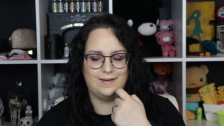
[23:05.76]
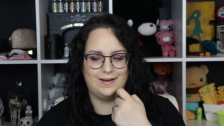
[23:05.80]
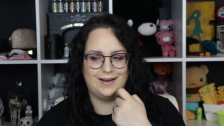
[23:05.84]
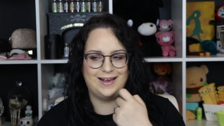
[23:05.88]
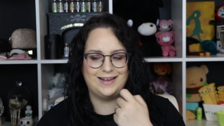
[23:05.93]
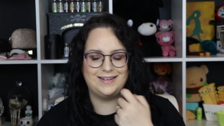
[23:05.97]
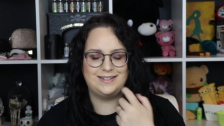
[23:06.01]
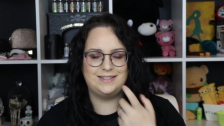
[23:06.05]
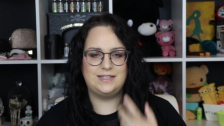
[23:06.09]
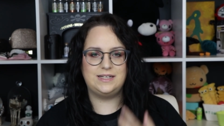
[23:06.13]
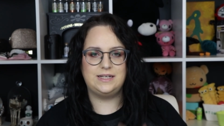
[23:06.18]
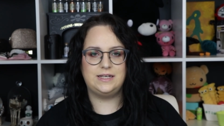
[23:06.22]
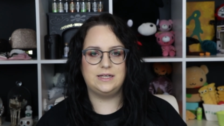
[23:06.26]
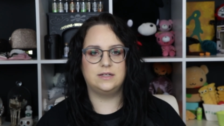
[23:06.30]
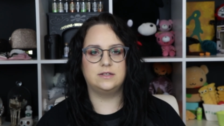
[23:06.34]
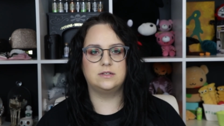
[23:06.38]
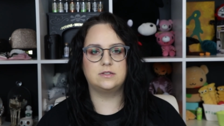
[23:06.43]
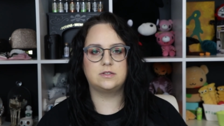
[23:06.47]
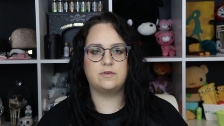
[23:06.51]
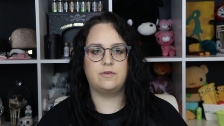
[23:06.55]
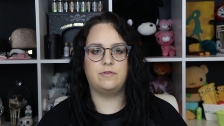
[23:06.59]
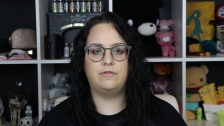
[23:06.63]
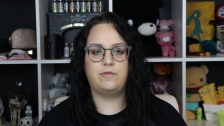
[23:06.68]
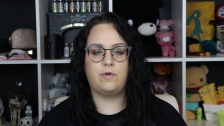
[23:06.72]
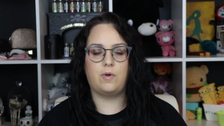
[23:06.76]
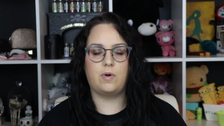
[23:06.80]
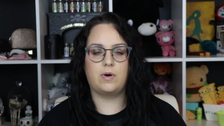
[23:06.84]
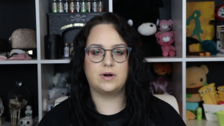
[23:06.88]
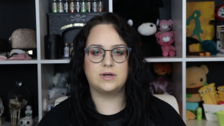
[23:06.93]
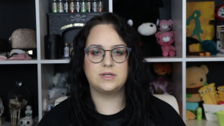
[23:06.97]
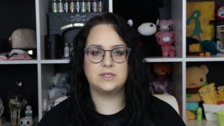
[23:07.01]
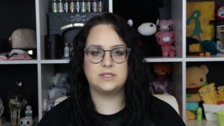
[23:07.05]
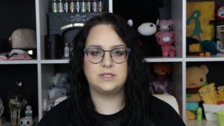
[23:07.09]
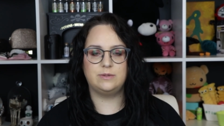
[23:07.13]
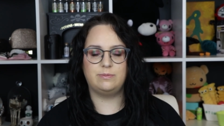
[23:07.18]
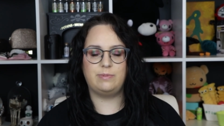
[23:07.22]
ideas
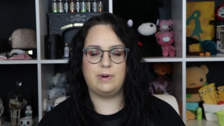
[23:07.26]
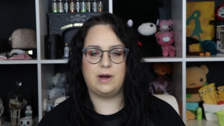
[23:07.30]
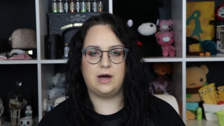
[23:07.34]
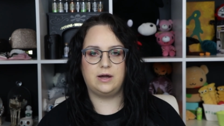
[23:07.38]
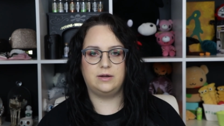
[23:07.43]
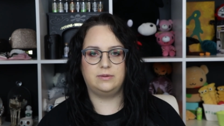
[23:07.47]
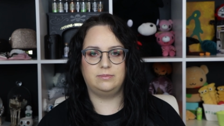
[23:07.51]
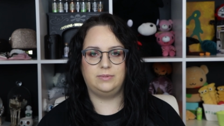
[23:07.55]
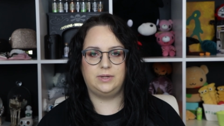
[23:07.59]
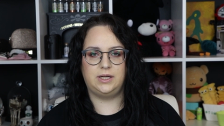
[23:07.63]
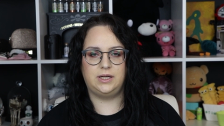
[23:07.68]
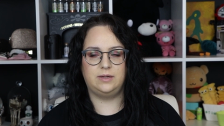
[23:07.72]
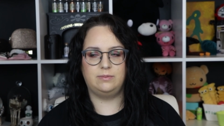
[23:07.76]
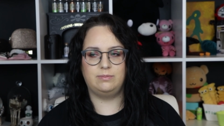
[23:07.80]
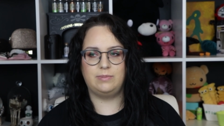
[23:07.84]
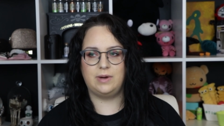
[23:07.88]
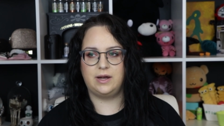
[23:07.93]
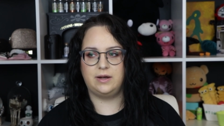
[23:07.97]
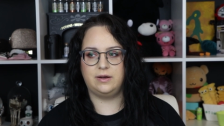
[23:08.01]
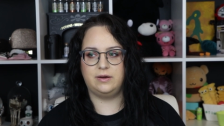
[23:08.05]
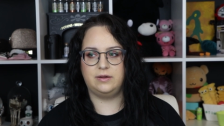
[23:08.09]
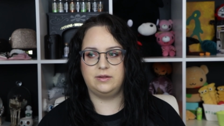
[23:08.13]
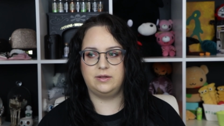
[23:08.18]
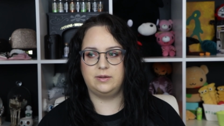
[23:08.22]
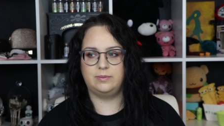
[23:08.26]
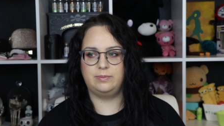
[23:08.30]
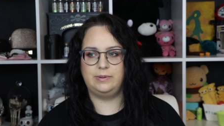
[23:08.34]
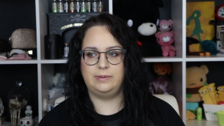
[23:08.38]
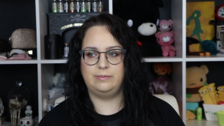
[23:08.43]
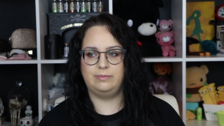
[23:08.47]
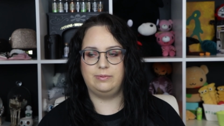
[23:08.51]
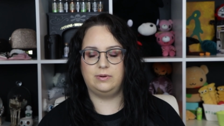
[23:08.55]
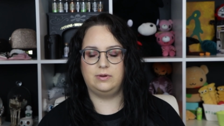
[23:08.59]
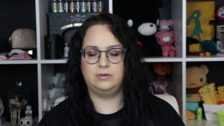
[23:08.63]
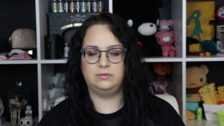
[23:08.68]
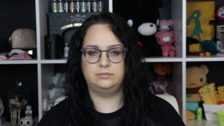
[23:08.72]
forced upon me by other
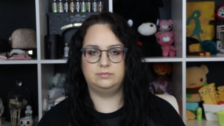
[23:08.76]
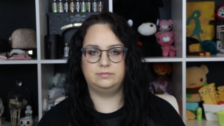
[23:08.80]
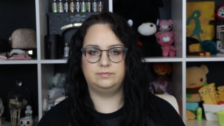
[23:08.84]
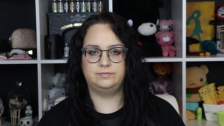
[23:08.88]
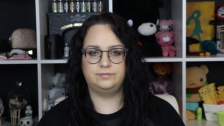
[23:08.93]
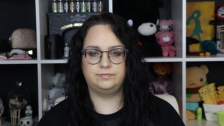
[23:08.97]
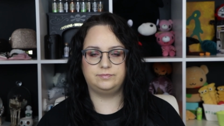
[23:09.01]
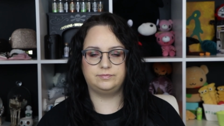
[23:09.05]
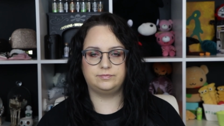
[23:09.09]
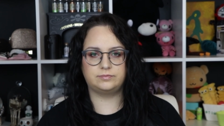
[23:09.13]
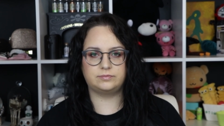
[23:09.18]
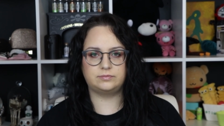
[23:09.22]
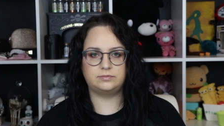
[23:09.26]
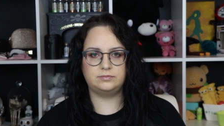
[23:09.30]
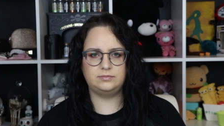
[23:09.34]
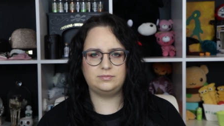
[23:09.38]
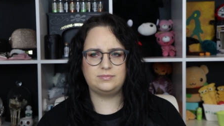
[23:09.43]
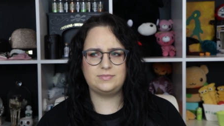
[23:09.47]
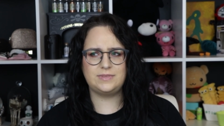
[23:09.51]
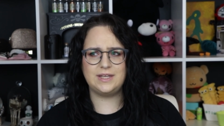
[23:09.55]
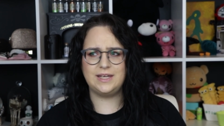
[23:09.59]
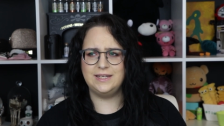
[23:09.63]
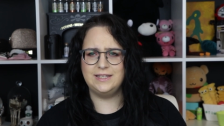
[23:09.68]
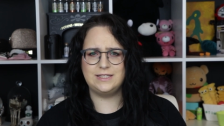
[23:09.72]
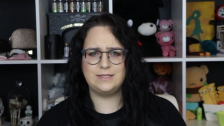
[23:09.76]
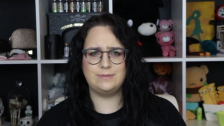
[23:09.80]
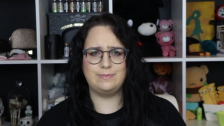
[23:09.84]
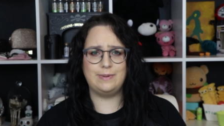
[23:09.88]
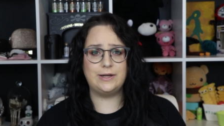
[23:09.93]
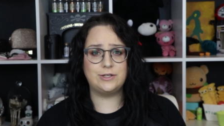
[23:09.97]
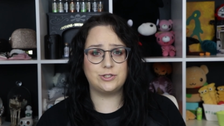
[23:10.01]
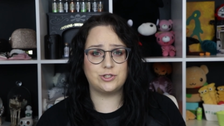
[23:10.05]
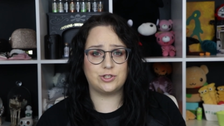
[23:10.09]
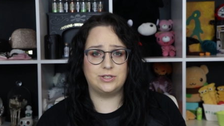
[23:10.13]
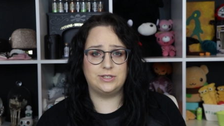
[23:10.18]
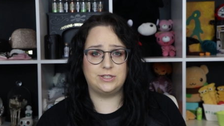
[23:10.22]
people,
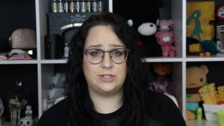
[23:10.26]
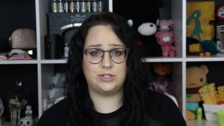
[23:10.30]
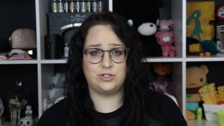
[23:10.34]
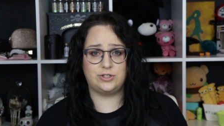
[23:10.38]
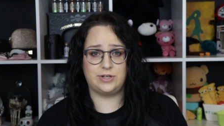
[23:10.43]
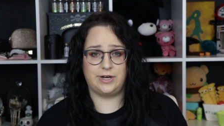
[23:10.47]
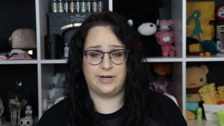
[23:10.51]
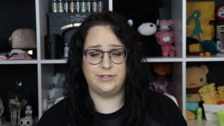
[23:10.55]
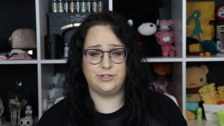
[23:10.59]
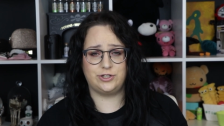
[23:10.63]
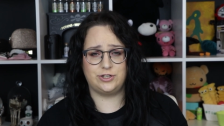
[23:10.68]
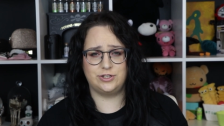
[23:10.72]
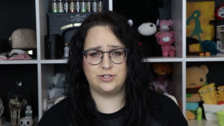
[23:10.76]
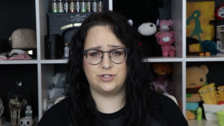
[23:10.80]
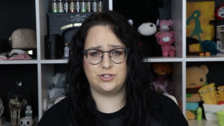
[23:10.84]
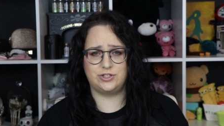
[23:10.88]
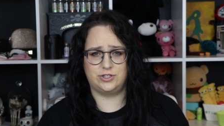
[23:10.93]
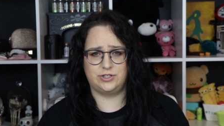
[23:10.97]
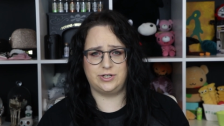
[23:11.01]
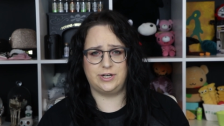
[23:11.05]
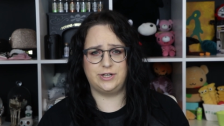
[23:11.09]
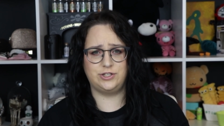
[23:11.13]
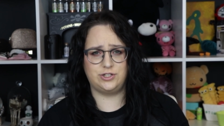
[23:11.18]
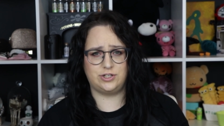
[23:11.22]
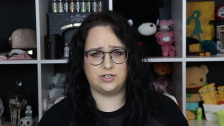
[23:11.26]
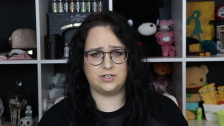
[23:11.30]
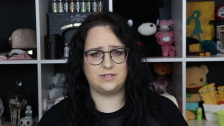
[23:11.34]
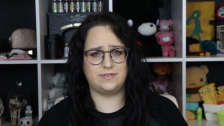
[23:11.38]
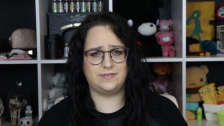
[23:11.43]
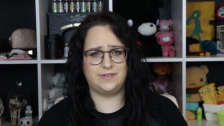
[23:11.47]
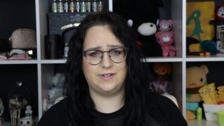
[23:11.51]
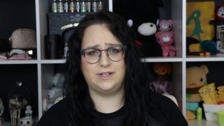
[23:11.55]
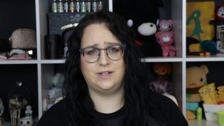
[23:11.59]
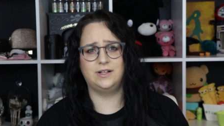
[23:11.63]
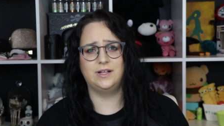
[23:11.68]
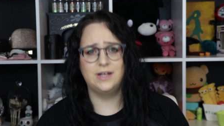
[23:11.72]
especially strangers. Strangers
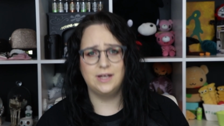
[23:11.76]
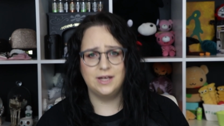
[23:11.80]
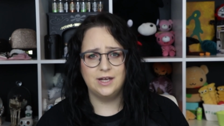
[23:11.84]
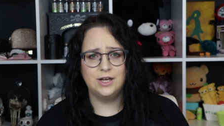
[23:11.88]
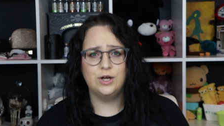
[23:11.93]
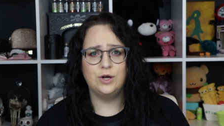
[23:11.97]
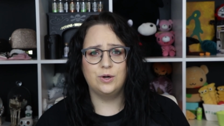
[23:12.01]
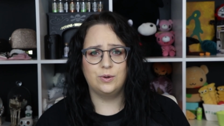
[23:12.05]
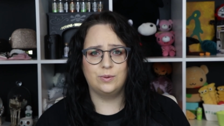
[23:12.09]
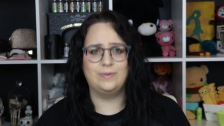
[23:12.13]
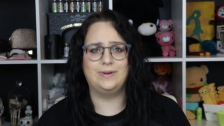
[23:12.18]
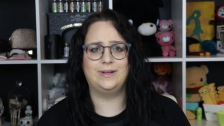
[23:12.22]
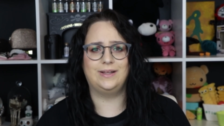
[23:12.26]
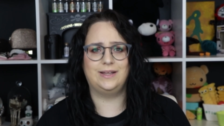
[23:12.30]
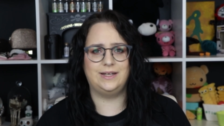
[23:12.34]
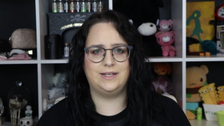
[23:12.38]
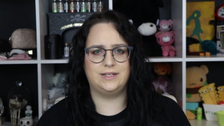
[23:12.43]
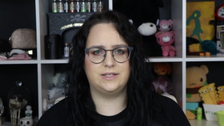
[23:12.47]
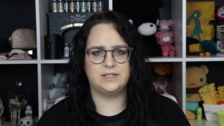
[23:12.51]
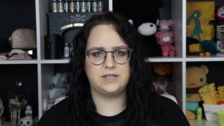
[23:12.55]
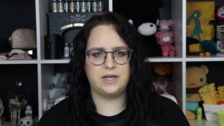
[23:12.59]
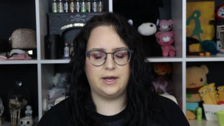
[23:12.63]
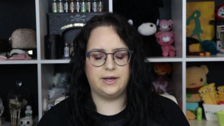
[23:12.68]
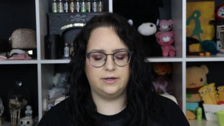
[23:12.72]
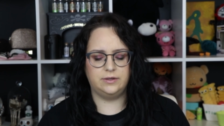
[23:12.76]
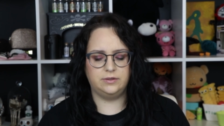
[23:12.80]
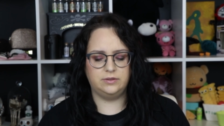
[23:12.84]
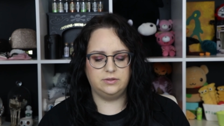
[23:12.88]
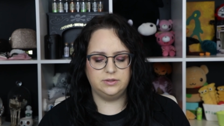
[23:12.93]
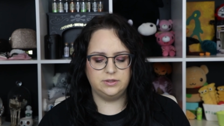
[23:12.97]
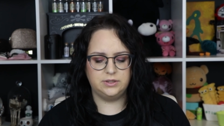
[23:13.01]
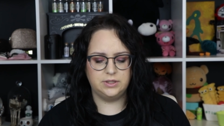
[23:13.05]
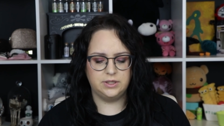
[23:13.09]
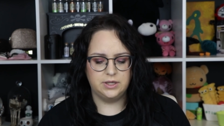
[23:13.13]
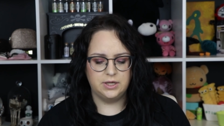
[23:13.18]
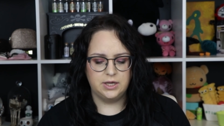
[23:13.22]
feel really
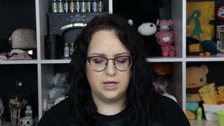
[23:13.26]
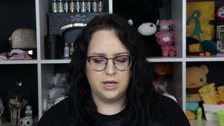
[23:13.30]
entitled.